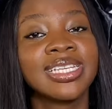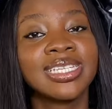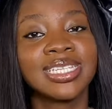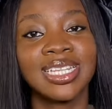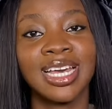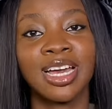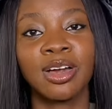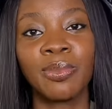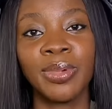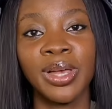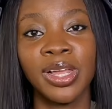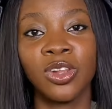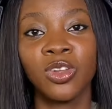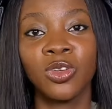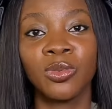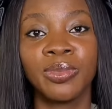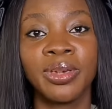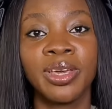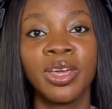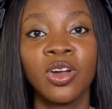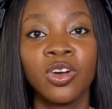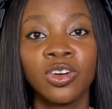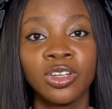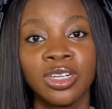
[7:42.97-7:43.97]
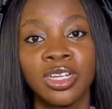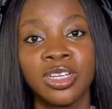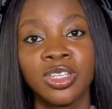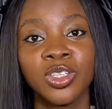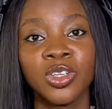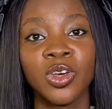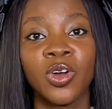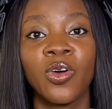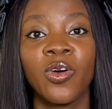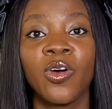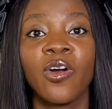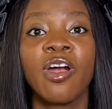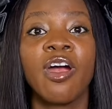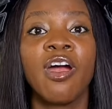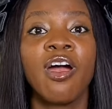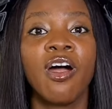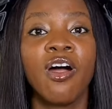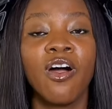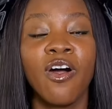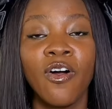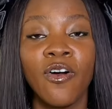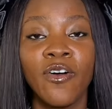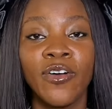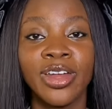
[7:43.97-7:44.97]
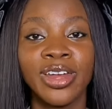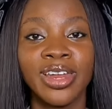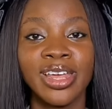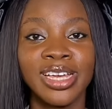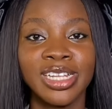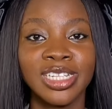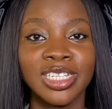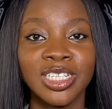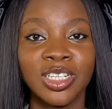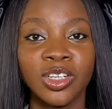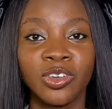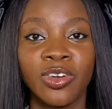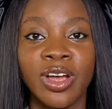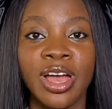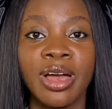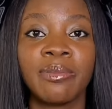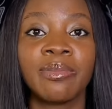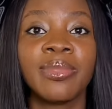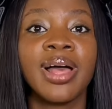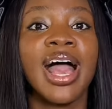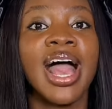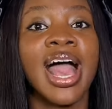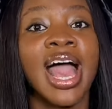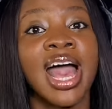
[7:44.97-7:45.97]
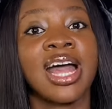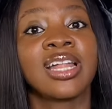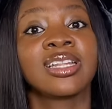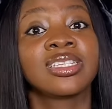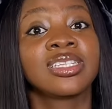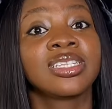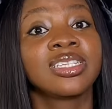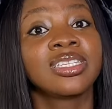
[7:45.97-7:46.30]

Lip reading: style by Lumi underscore on Instagram at